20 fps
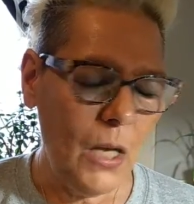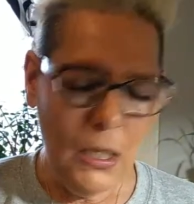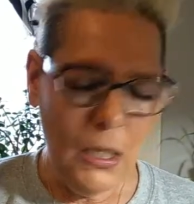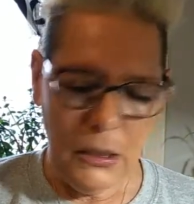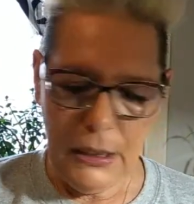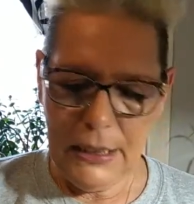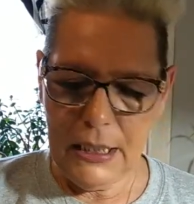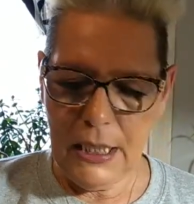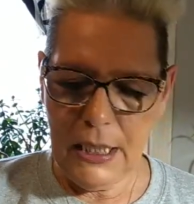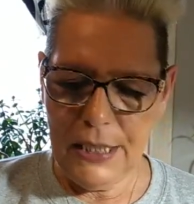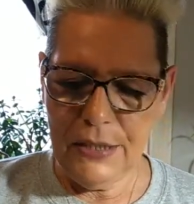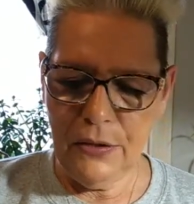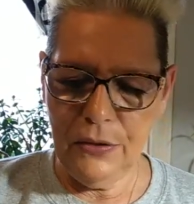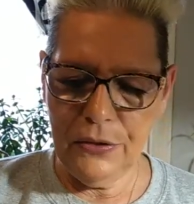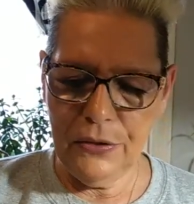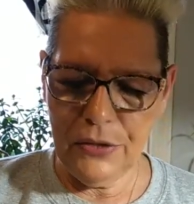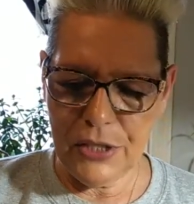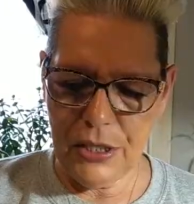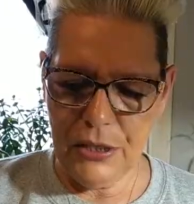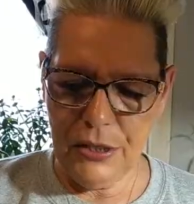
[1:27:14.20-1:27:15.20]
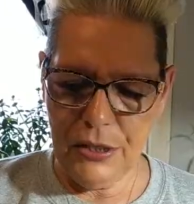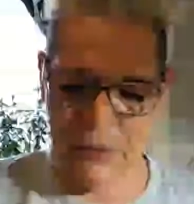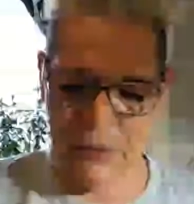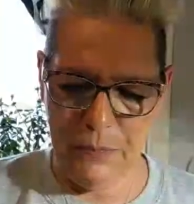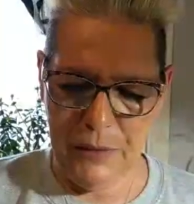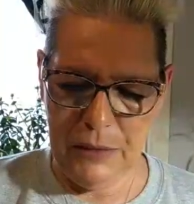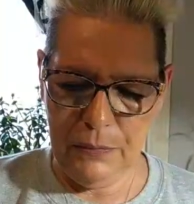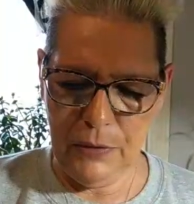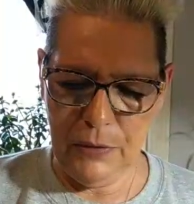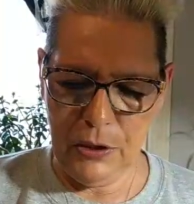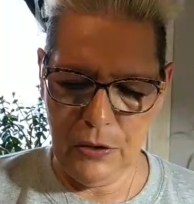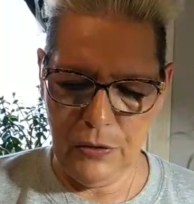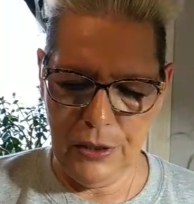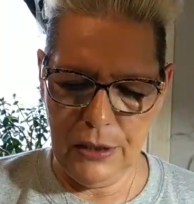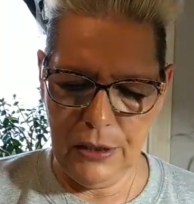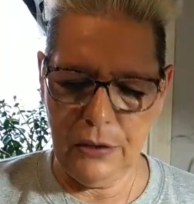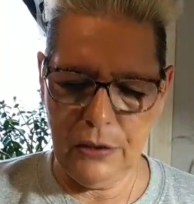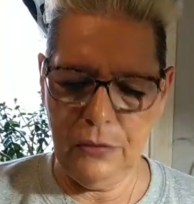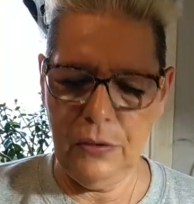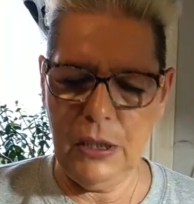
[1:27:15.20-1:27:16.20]
like I know there's a lot of people going
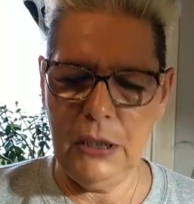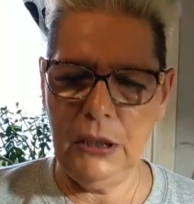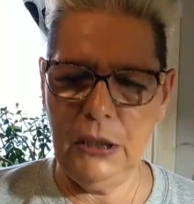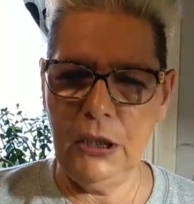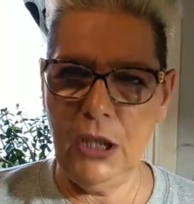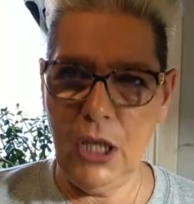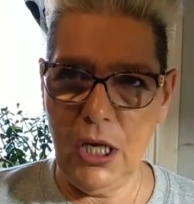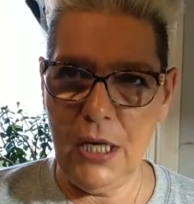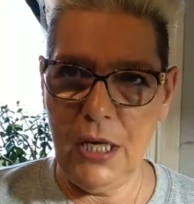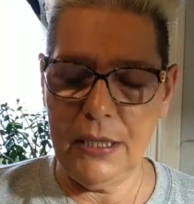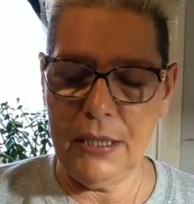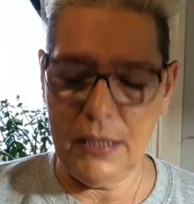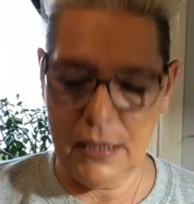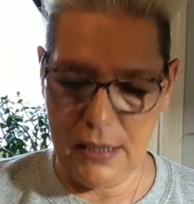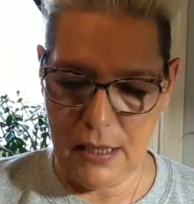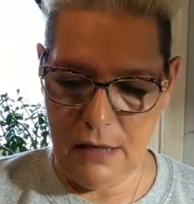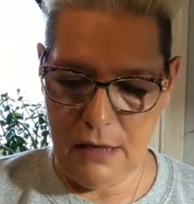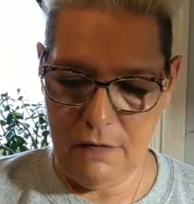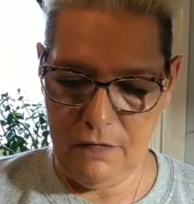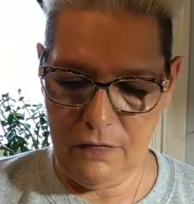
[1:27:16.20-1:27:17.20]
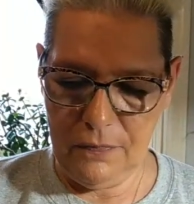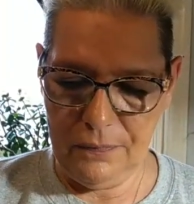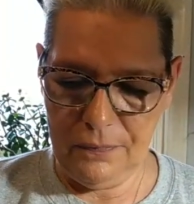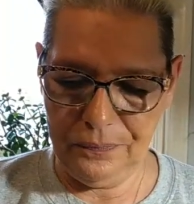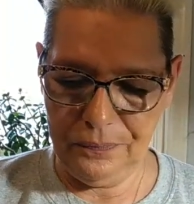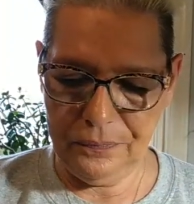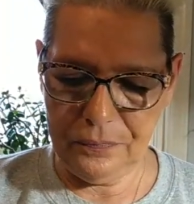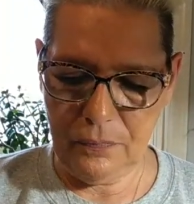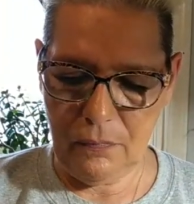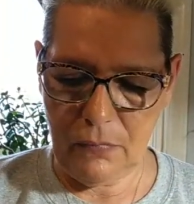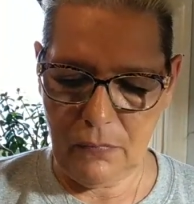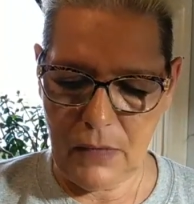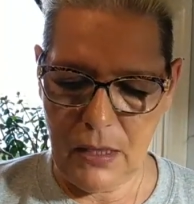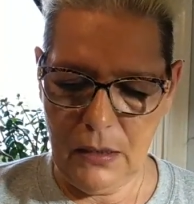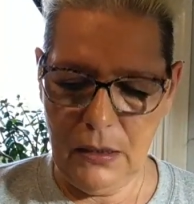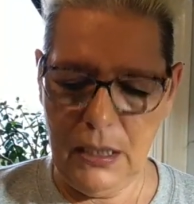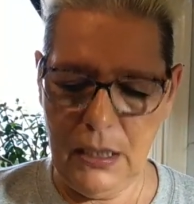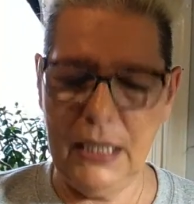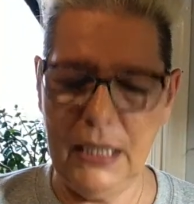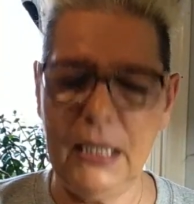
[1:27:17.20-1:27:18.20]
through a lot of stuff.
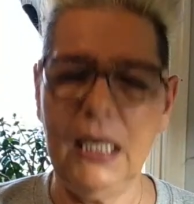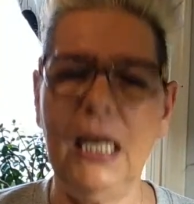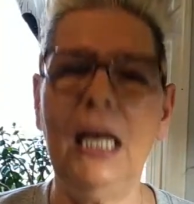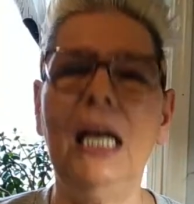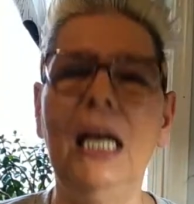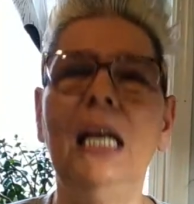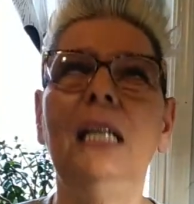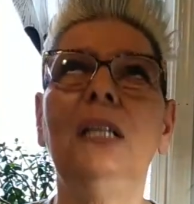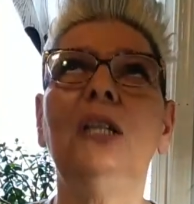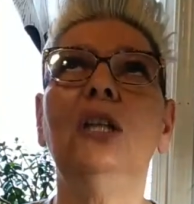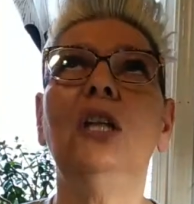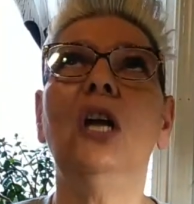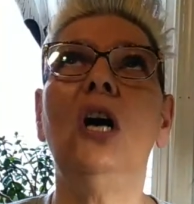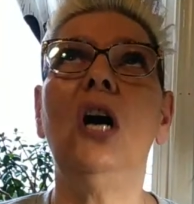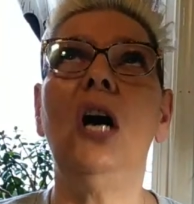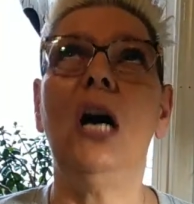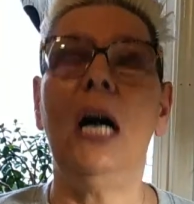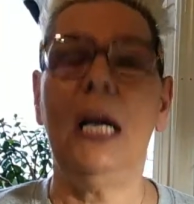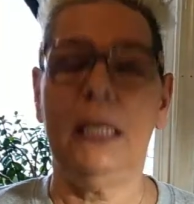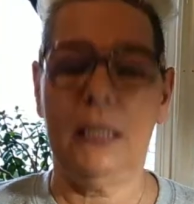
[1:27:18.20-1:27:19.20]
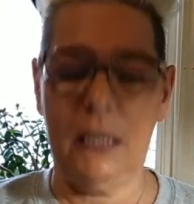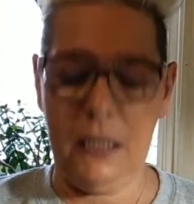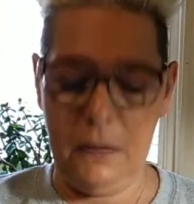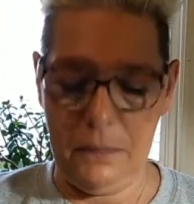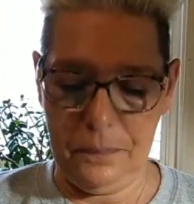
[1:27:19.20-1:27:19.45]
Like a lot.